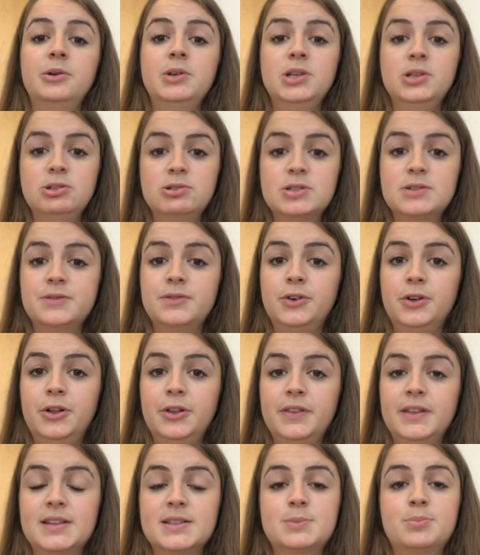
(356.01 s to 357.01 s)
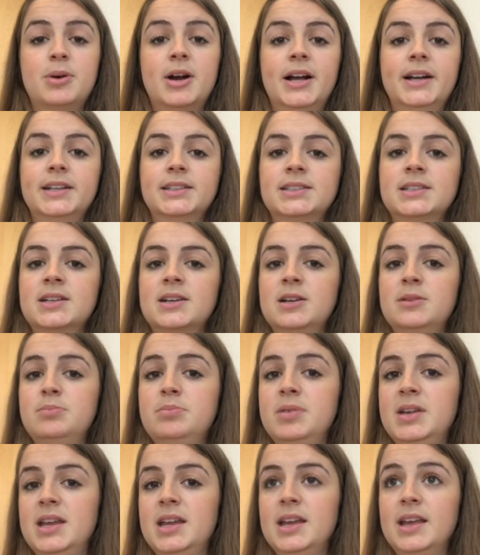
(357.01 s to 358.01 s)
useful this product could
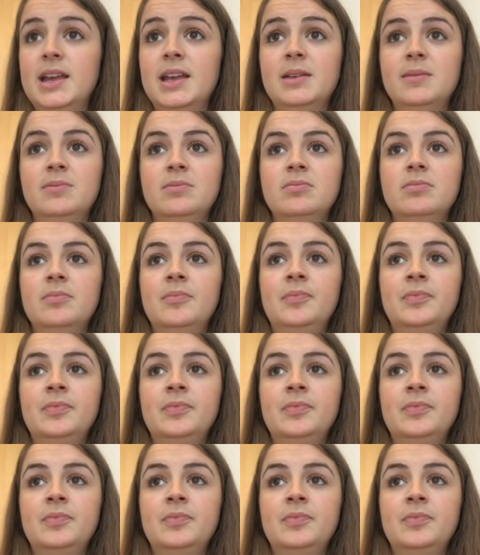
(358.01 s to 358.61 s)
be in